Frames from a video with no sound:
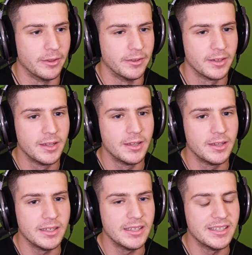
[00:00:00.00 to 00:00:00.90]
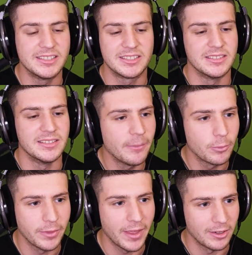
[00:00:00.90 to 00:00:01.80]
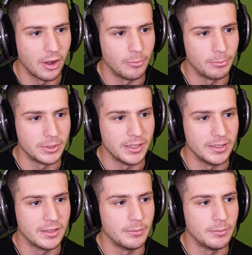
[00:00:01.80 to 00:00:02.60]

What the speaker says: And it's never that complicated.